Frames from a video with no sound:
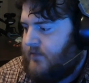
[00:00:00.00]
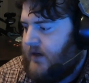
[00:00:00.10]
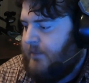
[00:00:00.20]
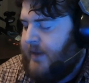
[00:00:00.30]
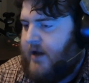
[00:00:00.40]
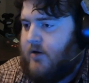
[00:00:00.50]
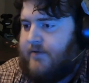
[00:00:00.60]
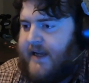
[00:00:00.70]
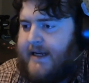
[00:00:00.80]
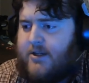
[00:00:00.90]

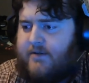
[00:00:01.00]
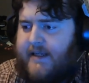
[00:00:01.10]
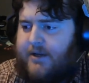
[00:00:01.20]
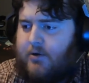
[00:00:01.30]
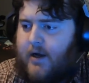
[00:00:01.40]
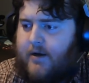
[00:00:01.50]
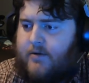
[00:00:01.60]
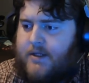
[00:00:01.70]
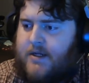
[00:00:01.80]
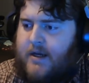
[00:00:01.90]
Beowulf Age of
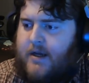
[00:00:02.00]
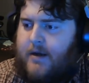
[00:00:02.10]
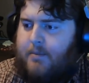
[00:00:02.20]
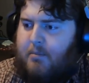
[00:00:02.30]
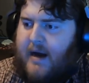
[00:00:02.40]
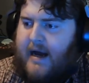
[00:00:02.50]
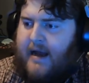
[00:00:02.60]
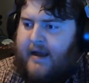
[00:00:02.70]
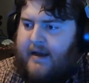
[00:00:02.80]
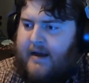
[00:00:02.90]
Heroes
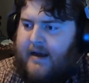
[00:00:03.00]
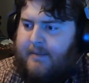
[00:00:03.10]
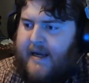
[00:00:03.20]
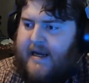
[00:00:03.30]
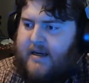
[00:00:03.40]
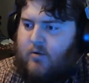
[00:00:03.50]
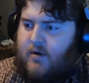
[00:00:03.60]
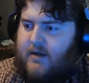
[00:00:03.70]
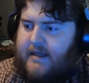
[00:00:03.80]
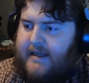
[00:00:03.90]
by um,
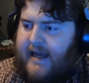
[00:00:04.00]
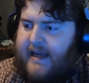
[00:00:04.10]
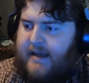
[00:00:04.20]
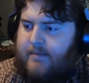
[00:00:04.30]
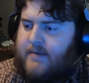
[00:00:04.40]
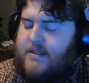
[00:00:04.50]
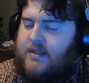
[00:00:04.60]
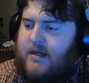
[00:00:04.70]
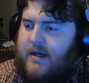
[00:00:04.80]
Handiwork Games.